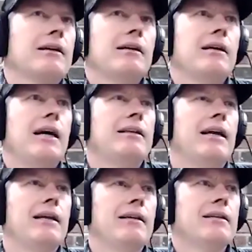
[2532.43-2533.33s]
at the
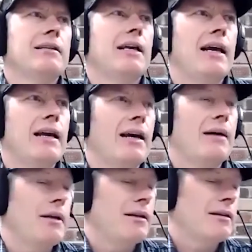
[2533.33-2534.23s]
end of the day,
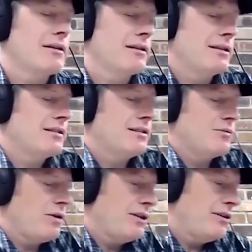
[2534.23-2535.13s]
this is
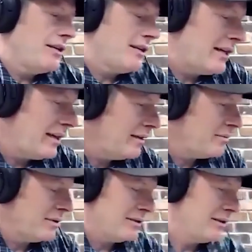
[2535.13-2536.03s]
why you're here,
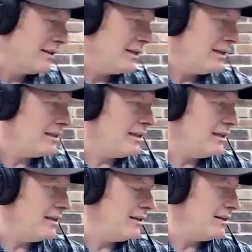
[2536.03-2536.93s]
Kayla, but
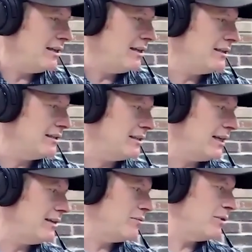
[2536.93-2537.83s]
end of the
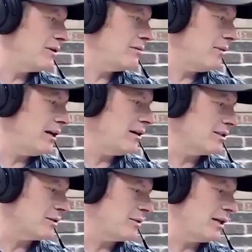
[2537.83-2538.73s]
day, what my
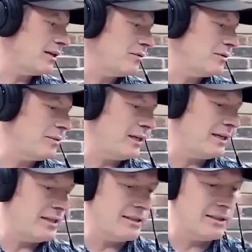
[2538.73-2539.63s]
logic behind it would
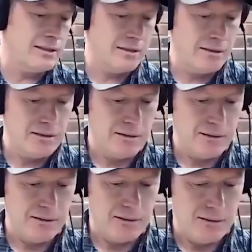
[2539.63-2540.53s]
be is
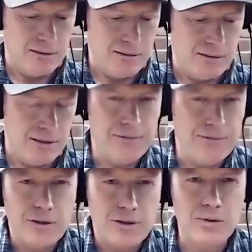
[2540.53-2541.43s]
if
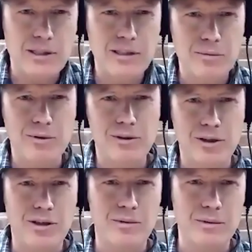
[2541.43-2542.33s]
it's reasonable
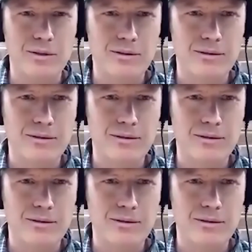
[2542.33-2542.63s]
terms,